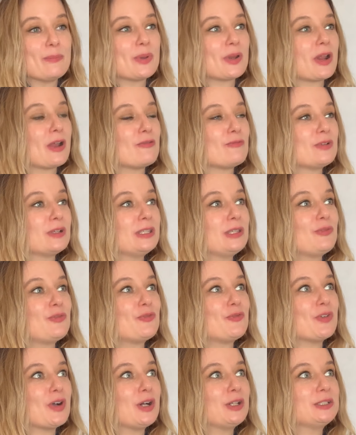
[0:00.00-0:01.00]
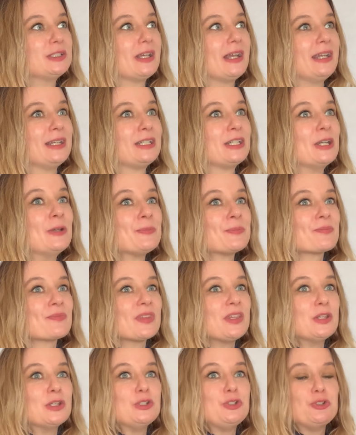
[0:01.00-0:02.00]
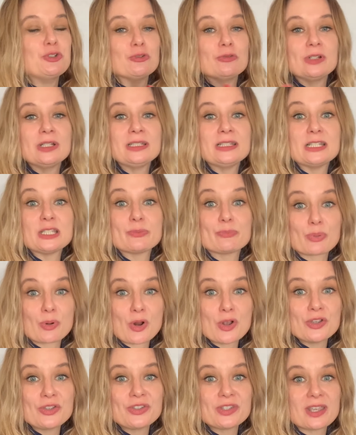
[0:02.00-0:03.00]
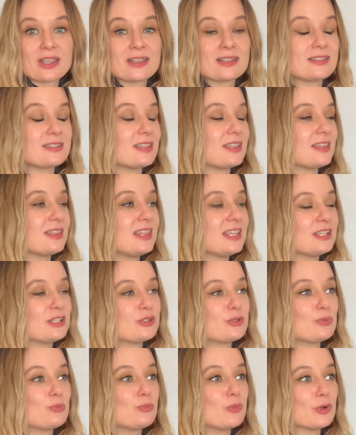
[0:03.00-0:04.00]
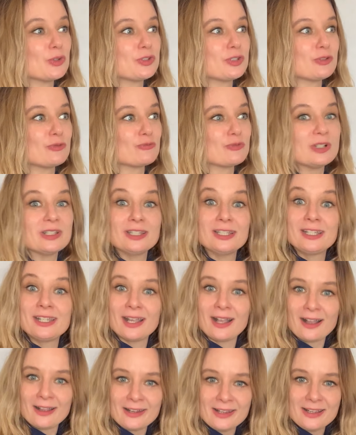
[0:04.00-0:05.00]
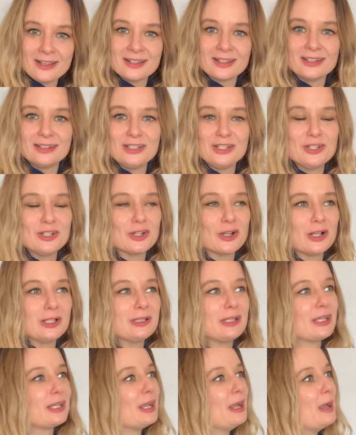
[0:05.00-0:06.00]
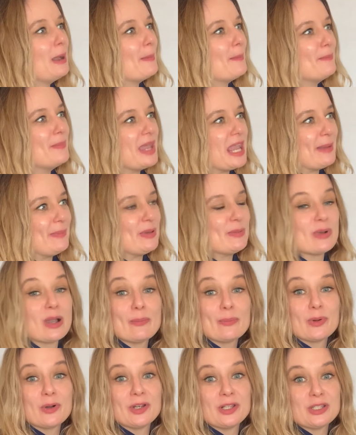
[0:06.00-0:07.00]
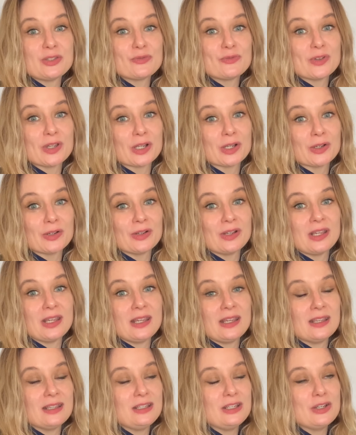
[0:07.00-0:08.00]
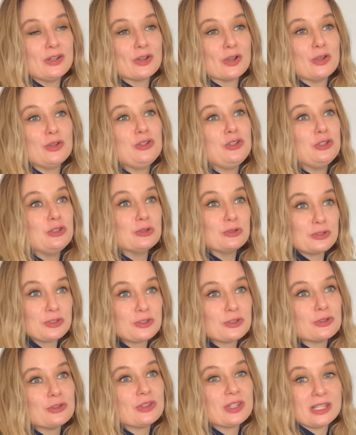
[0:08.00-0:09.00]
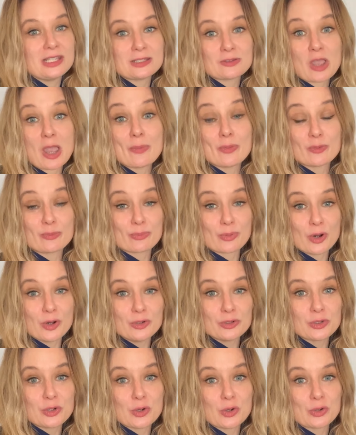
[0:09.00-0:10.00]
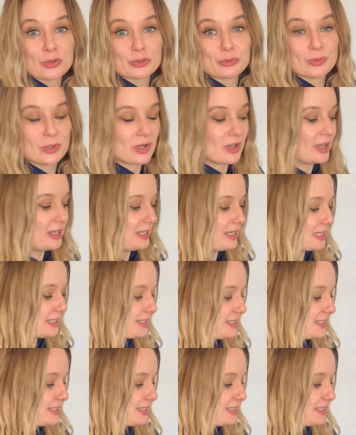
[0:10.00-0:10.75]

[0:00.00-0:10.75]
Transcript: But I really felt like, you know, during this process, this wasn't really cutting it, you know, like maybe my body's very, you know, used to these type of protocols when I get